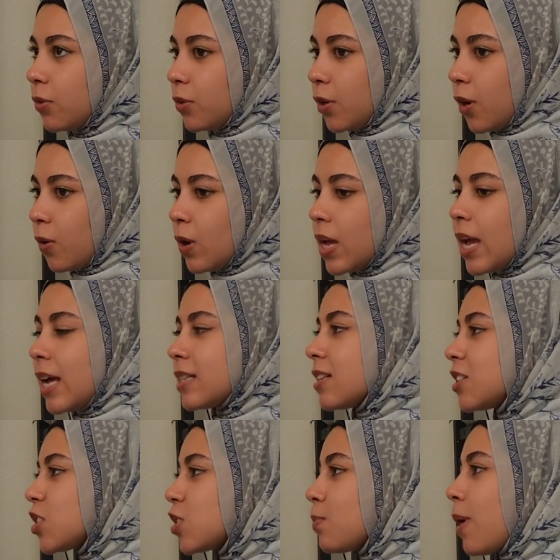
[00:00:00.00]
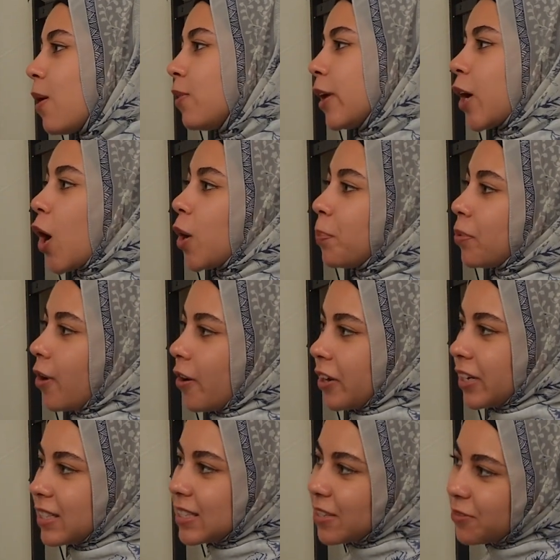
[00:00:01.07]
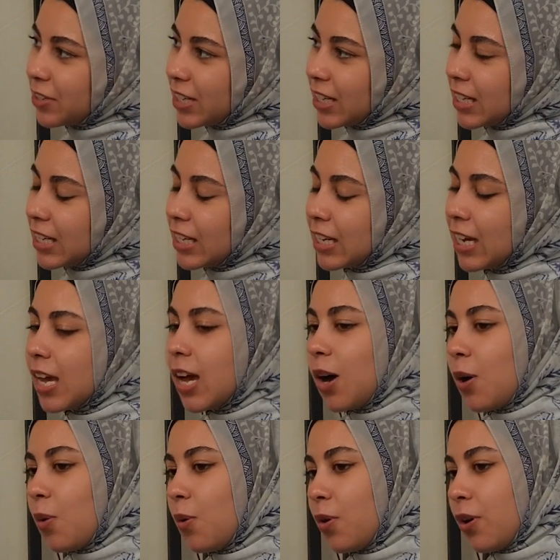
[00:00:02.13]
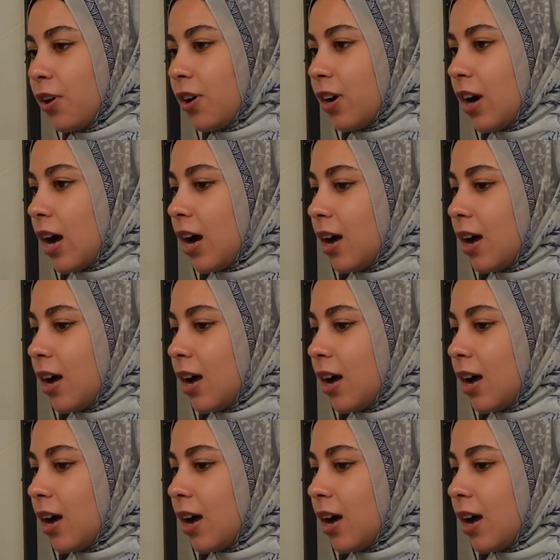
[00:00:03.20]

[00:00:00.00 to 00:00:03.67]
it's not just about like our productivity or,